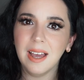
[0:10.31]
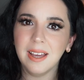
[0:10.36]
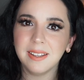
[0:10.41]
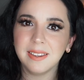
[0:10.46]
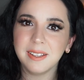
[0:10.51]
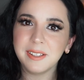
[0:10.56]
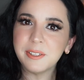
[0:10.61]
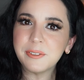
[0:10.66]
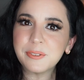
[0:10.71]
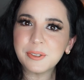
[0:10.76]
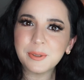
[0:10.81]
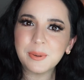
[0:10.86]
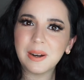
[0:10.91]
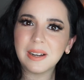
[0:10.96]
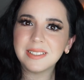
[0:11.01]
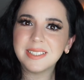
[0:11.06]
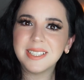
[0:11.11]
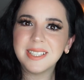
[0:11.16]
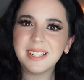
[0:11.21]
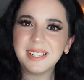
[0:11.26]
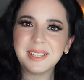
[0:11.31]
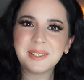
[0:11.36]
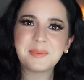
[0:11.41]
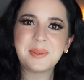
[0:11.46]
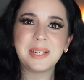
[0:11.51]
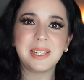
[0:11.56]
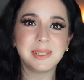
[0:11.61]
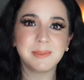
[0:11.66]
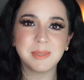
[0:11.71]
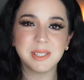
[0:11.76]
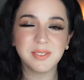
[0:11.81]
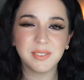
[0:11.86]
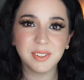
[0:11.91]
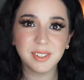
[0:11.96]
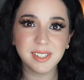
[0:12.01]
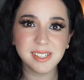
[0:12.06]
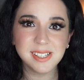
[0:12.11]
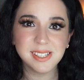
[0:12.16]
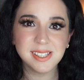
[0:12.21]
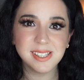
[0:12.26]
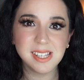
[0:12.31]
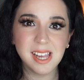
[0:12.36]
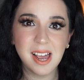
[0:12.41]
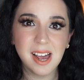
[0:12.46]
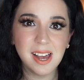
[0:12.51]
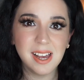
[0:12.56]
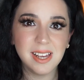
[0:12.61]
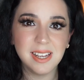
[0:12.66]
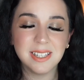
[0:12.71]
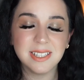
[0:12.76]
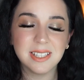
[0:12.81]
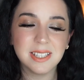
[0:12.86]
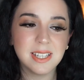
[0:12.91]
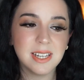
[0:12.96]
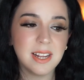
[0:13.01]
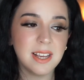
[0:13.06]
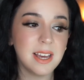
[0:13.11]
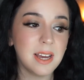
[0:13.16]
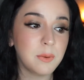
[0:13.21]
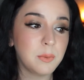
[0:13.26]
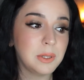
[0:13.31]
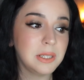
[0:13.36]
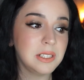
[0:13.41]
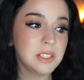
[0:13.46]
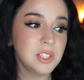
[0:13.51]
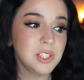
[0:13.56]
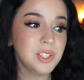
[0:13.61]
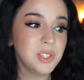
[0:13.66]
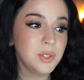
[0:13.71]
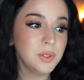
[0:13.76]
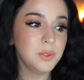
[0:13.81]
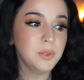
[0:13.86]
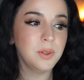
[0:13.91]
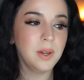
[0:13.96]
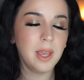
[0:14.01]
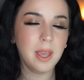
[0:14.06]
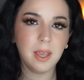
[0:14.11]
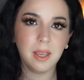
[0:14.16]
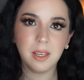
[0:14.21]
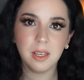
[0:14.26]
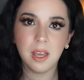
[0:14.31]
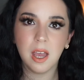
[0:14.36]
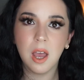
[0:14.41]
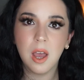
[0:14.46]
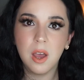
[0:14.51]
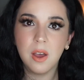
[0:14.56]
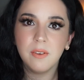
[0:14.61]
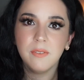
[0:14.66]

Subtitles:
Hi, thank you for watching. My name is Florencia and today I wanted to do a